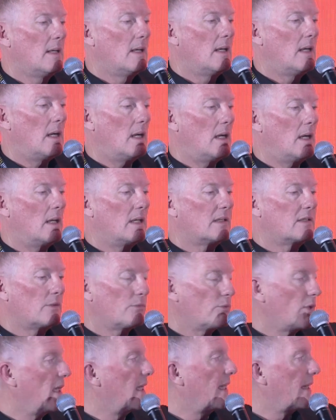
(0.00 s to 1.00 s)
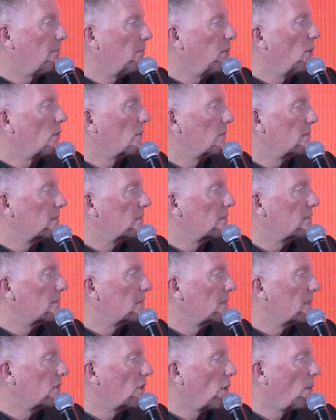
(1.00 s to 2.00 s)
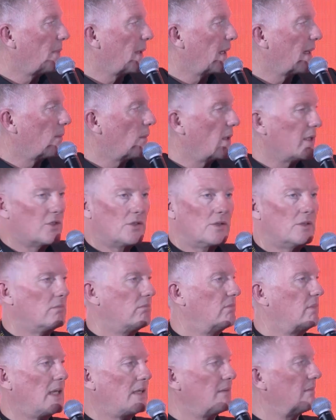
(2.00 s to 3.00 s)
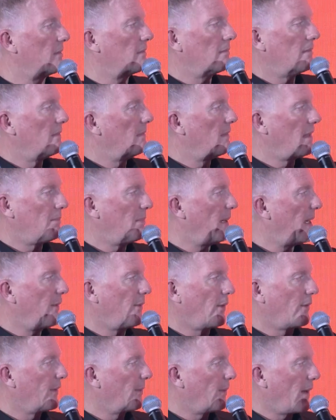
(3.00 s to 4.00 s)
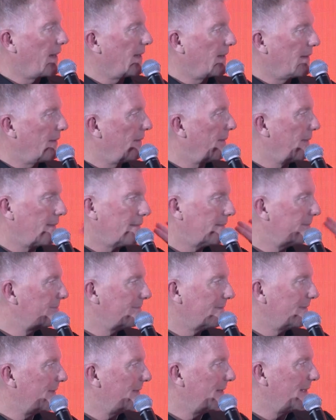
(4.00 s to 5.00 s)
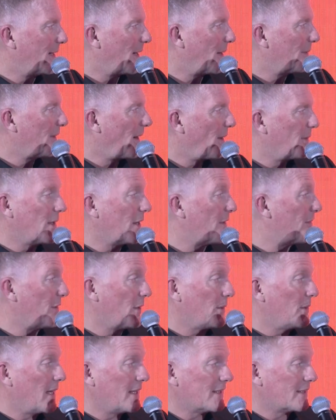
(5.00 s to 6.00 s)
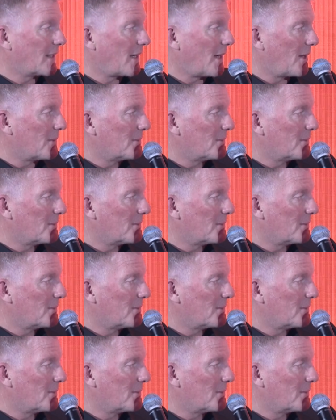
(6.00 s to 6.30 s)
It's a really important topic which didn't appear on the radar, you know, only a few years ago.